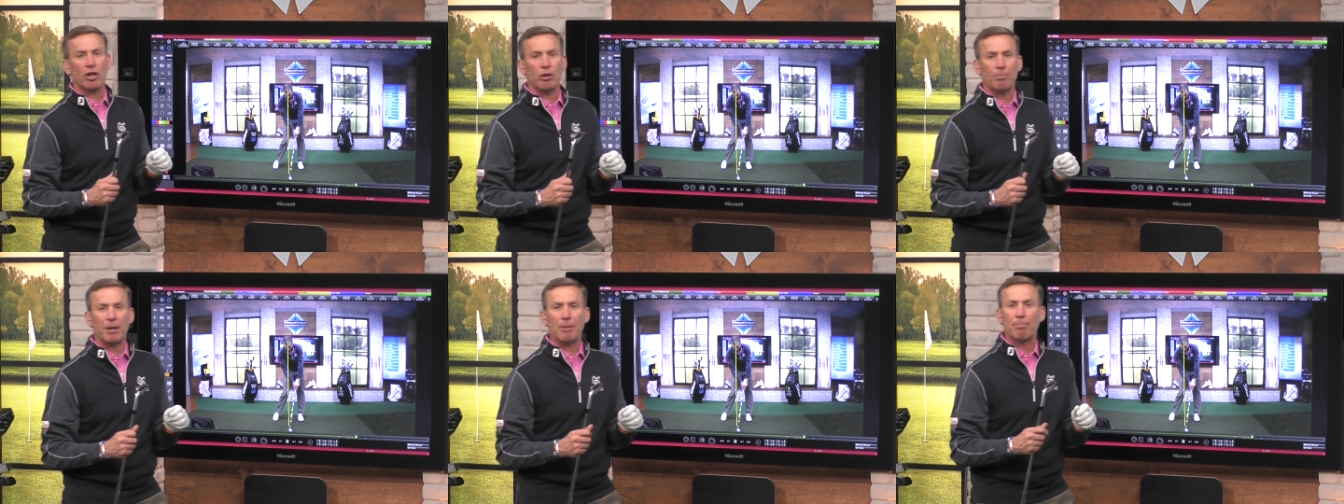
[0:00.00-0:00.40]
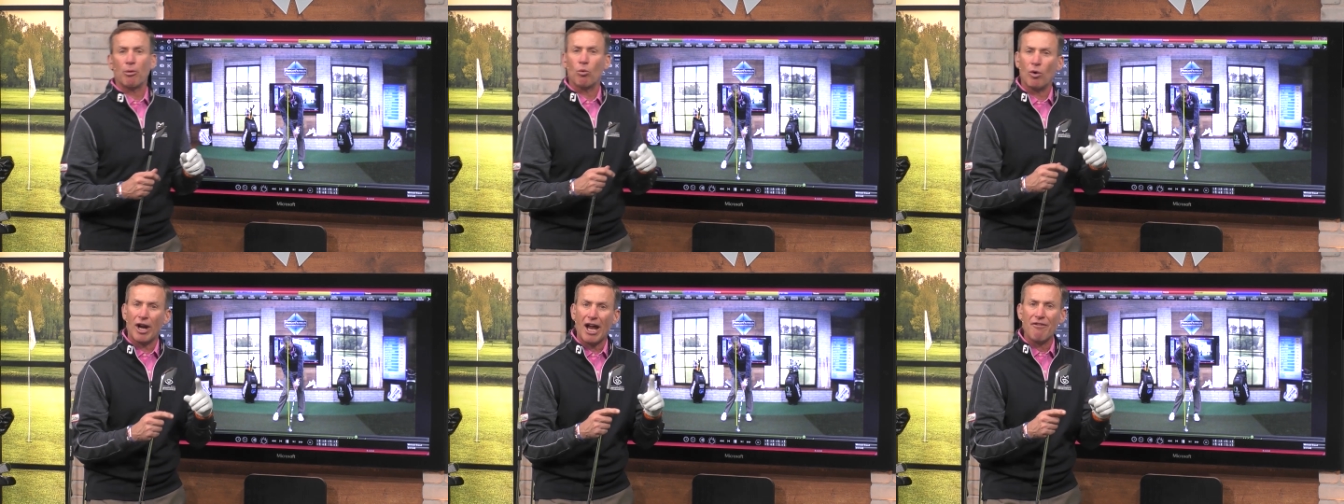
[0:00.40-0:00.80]
a little bit.
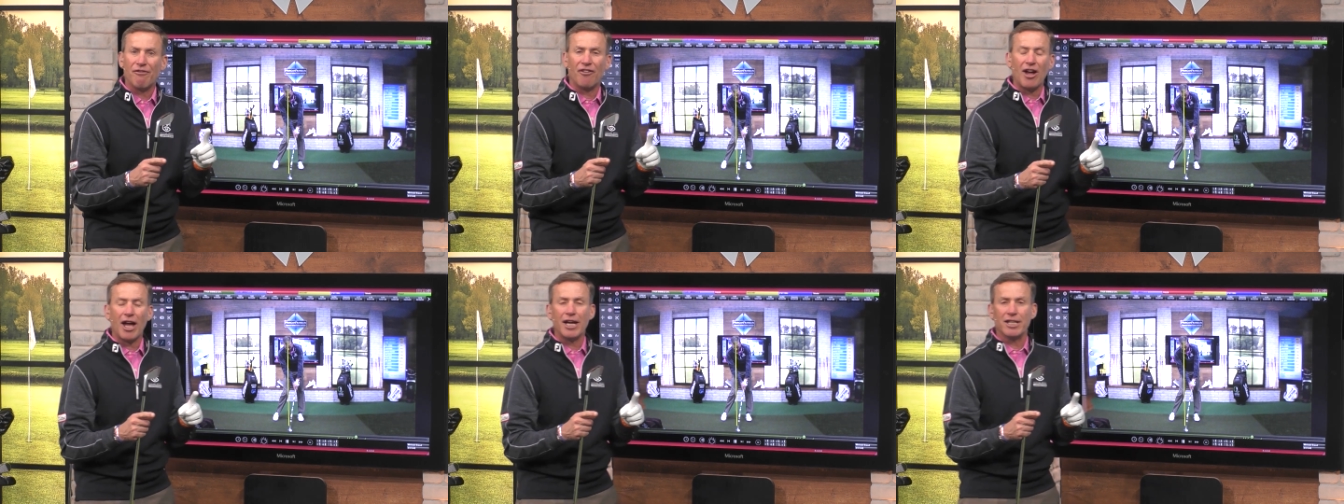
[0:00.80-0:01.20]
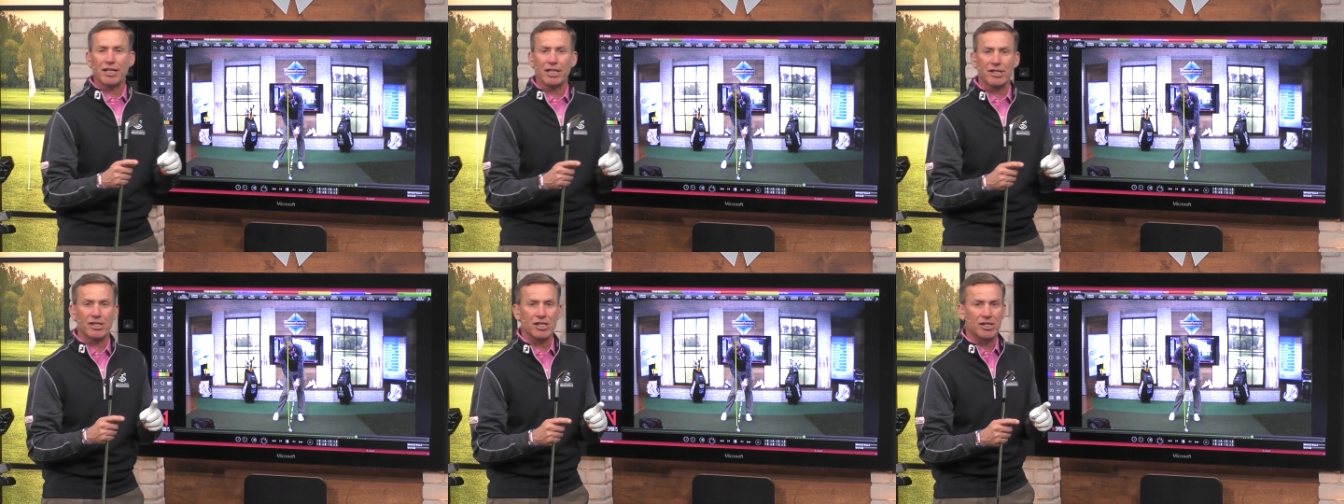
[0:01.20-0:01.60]
But what I
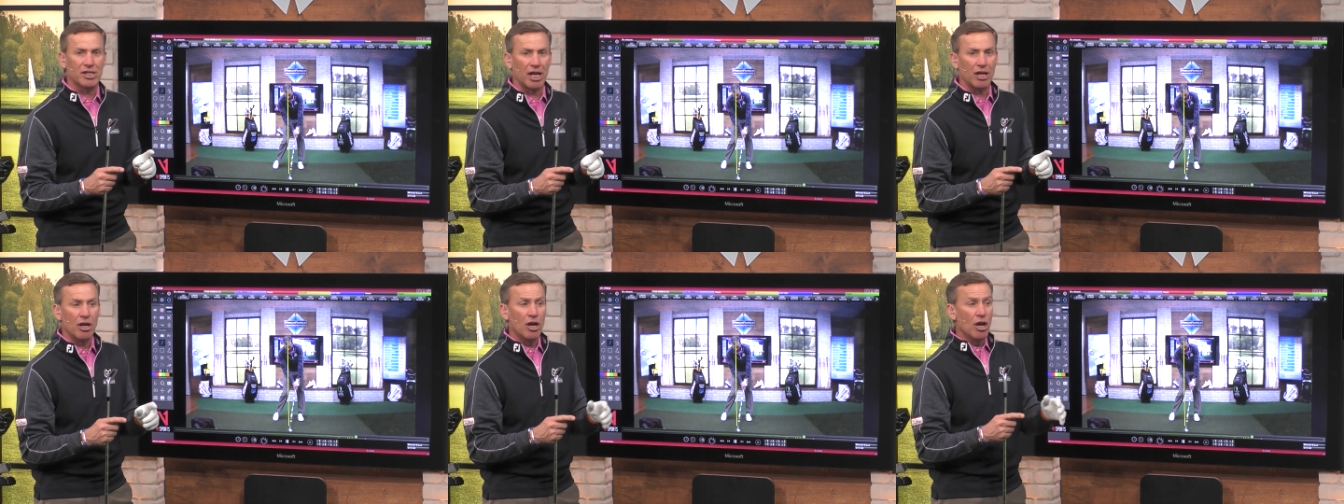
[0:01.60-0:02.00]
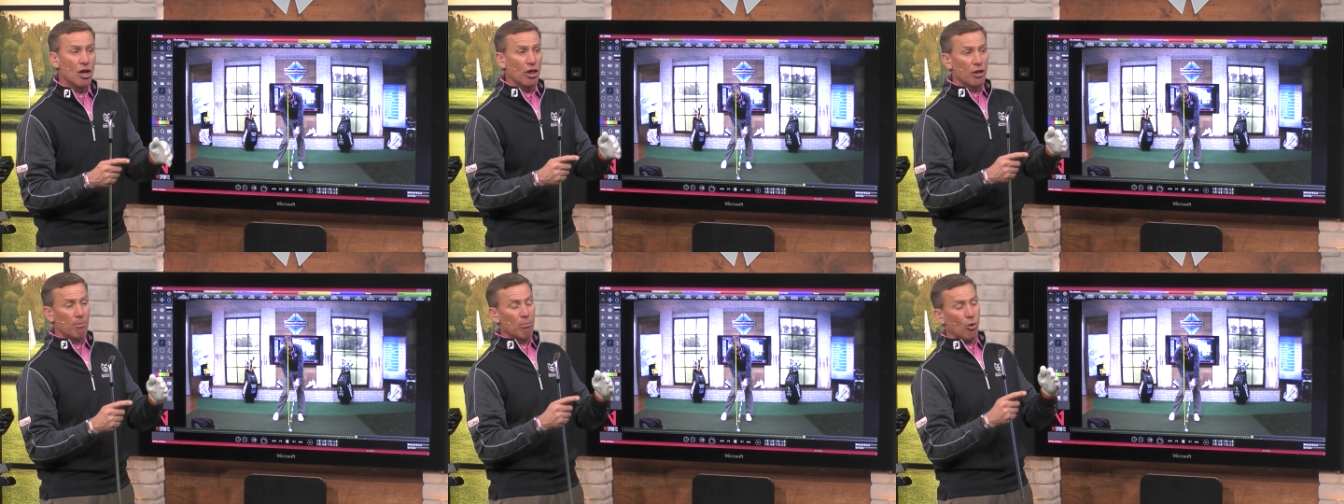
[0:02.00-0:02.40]
find is, is that
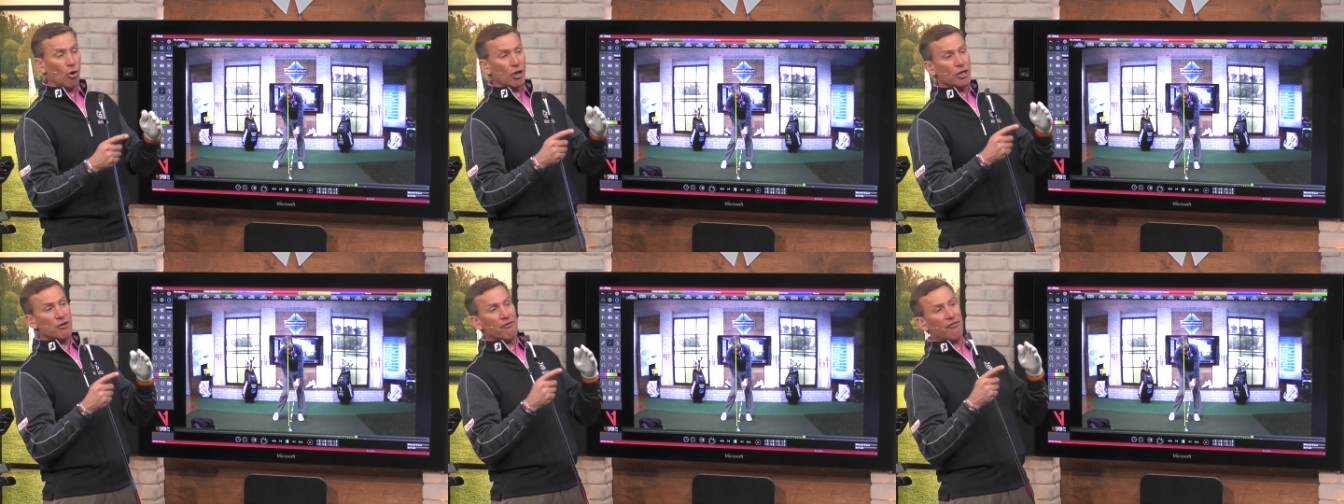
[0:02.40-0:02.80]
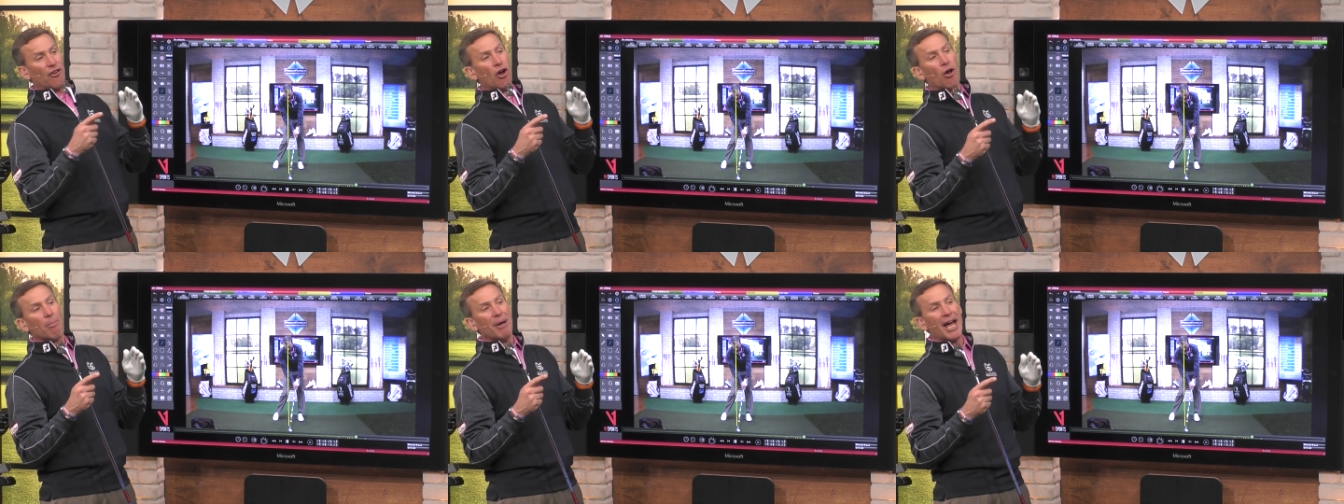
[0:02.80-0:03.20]
the more you
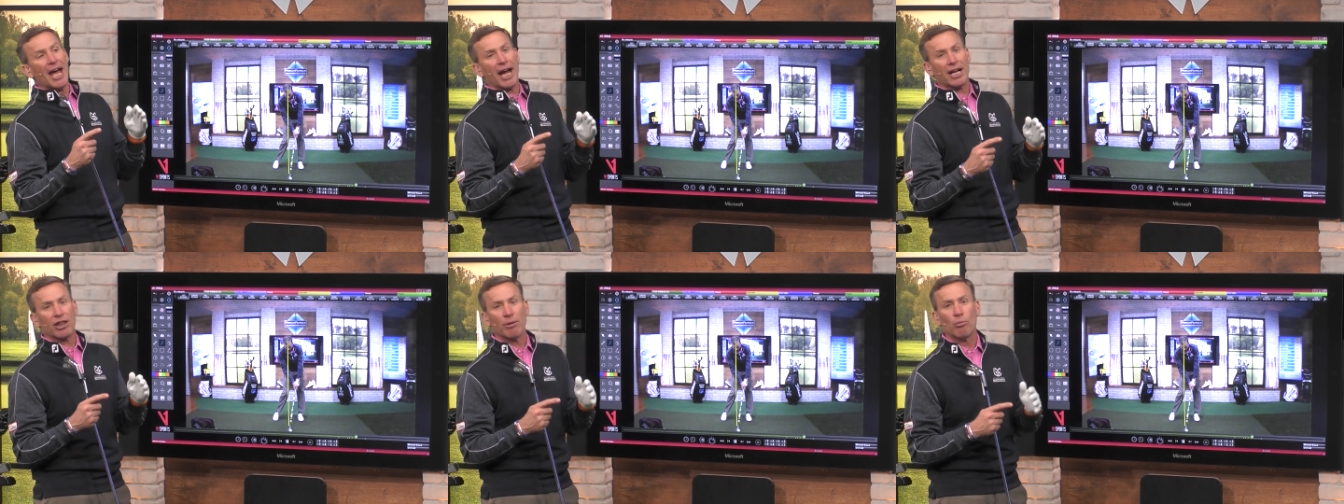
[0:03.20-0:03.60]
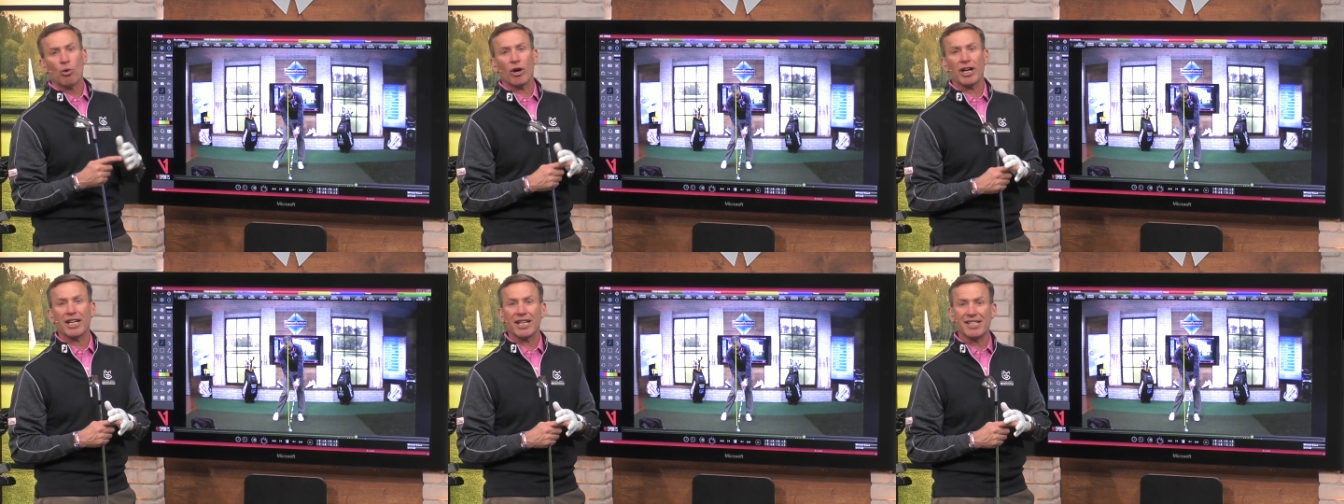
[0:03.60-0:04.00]
fall back, the
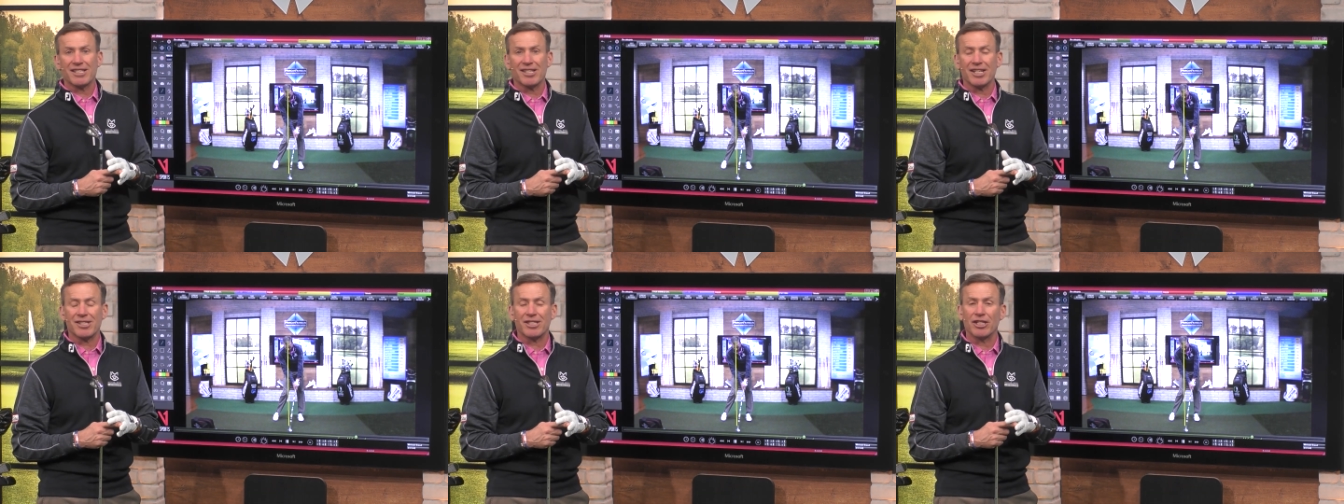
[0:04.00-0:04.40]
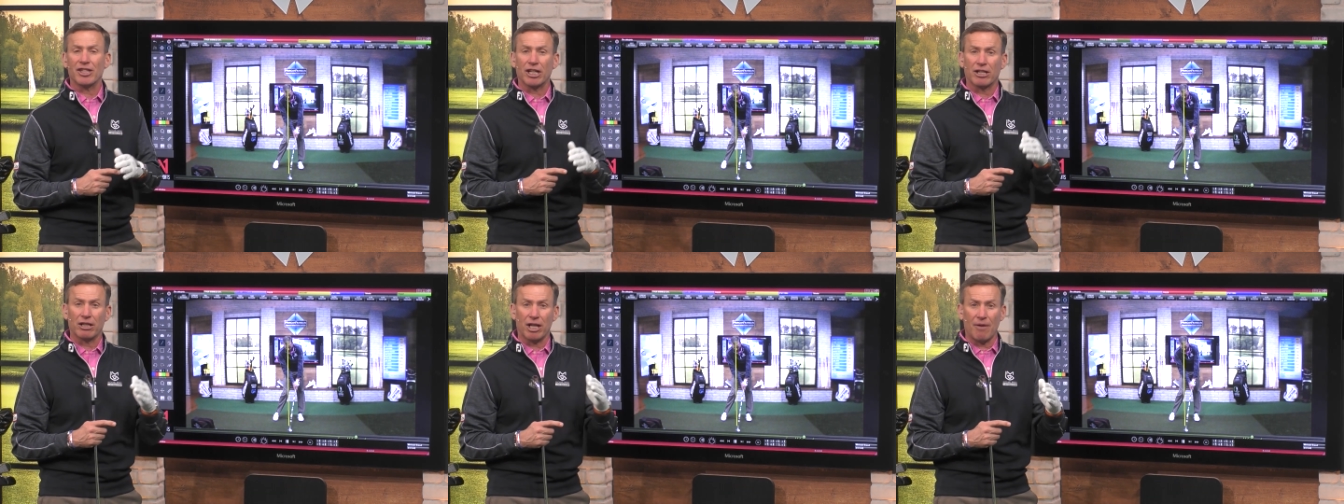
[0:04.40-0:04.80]
more
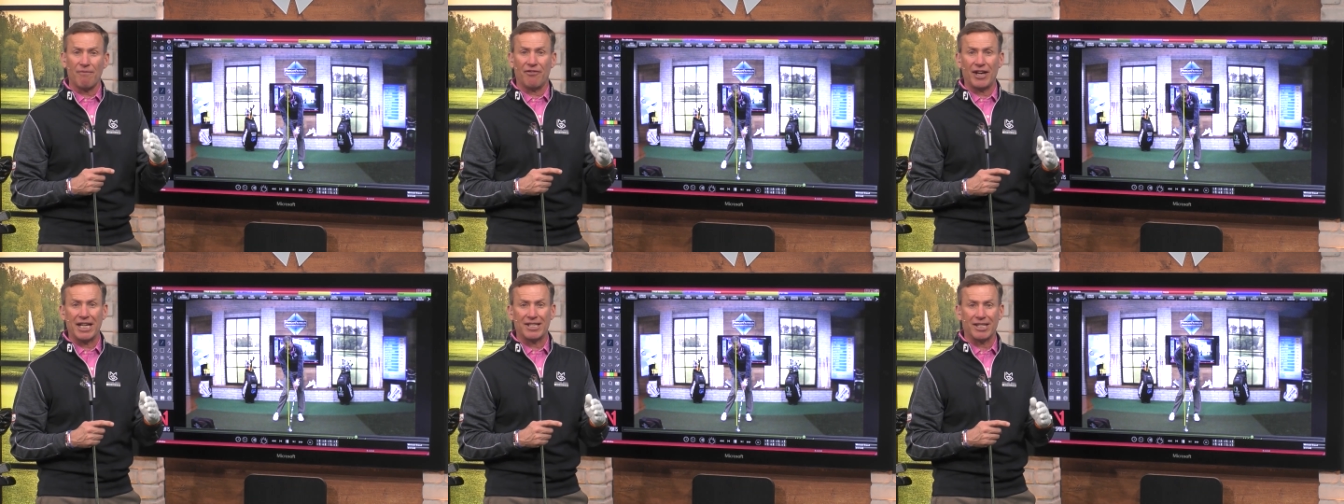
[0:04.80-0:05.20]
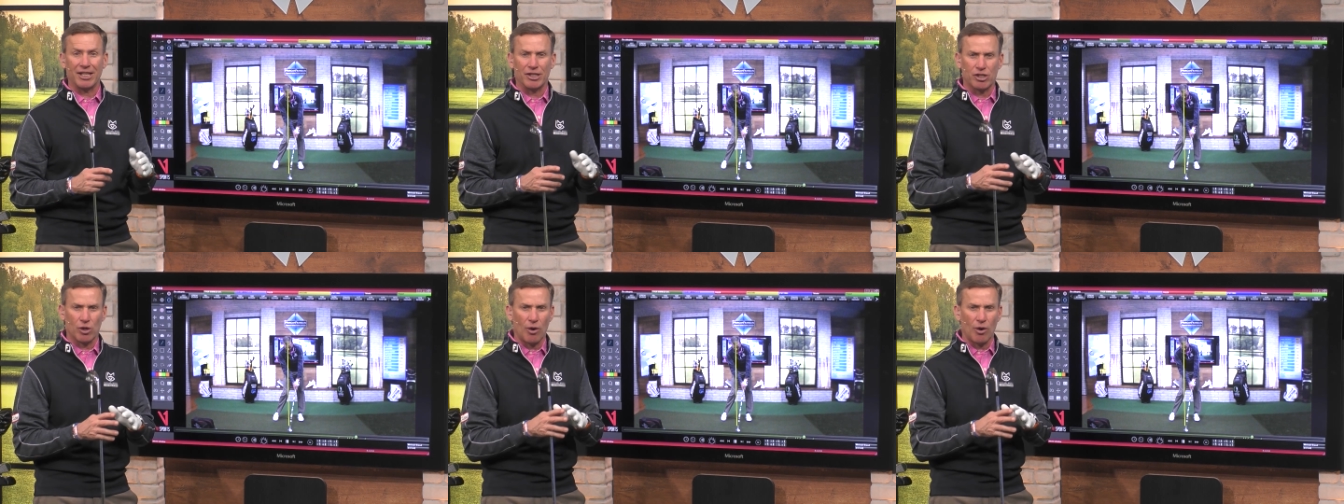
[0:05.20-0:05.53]
consistent the club face is.